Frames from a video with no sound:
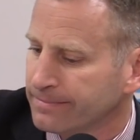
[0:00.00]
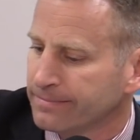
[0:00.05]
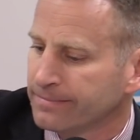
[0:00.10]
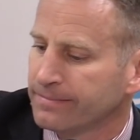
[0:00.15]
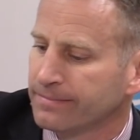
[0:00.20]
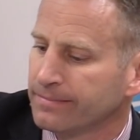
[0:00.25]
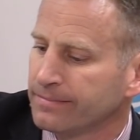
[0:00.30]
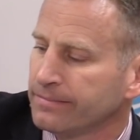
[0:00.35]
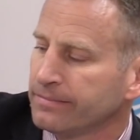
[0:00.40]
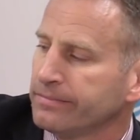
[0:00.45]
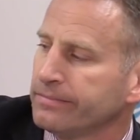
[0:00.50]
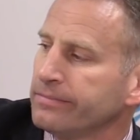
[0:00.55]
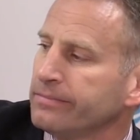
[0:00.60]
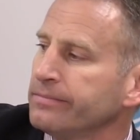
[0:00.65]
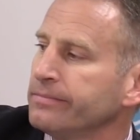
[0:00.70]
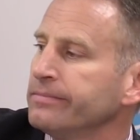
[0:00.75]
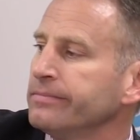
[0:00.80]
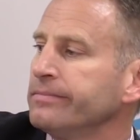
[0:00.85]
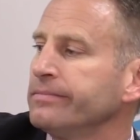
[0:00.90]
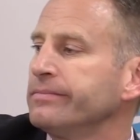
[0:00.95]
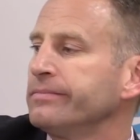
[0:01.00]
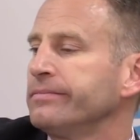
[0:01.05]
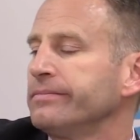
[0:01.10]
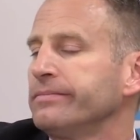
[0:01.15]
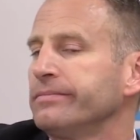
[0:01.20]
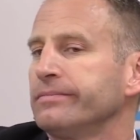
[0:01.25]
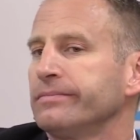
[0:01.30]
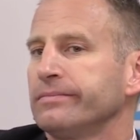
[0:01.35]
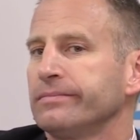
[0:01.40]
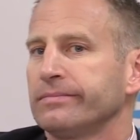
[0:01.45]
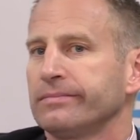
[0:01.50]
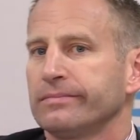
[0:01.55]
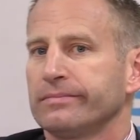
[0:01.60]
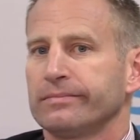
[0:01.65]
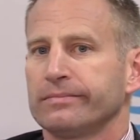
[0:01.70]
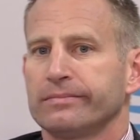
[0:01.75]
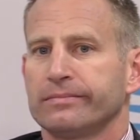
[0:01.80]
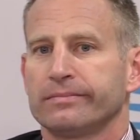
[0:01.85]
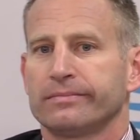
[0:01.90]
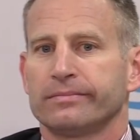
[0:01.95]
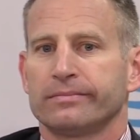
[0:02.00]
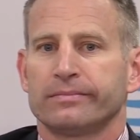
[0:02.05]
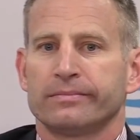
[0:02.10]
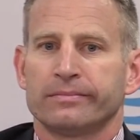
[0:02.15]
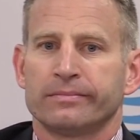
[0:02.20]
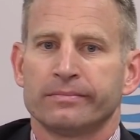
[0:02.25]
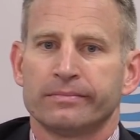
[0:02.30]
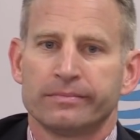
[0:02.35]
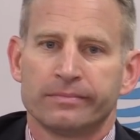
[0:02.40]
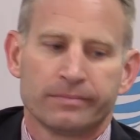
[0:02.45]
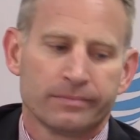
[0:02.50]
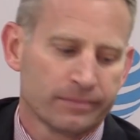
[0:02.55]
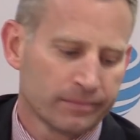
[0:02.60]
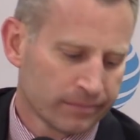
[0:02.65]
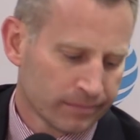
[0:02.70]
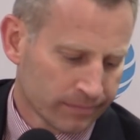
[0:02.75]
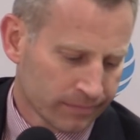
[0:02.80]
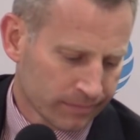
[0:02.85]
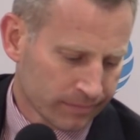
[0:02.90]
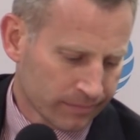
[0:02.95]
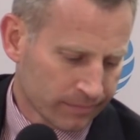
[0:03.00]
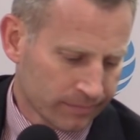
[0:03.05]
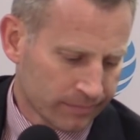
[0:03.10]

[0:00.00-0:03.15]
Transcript: (silence)